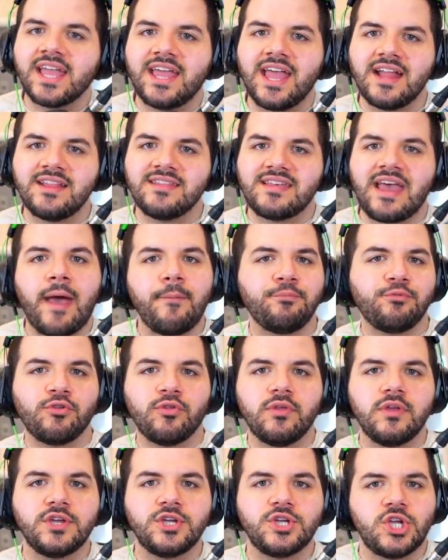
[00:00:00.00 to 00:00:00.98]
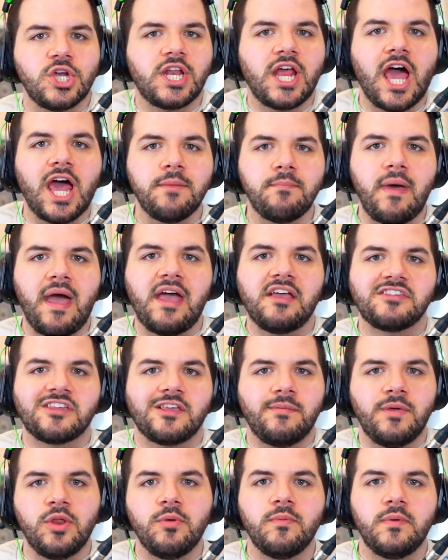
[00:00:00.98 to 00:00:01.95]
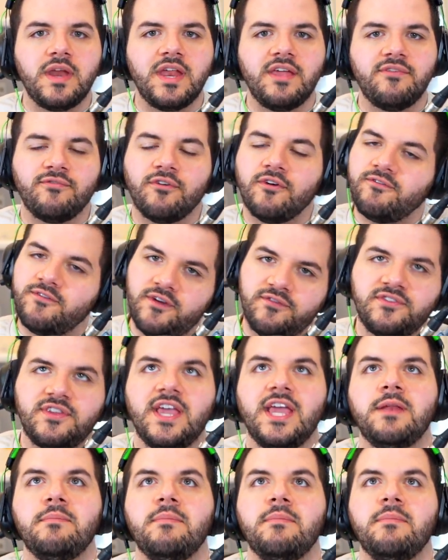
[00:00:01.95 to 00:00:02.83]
gets absolutely shit on by his community for 15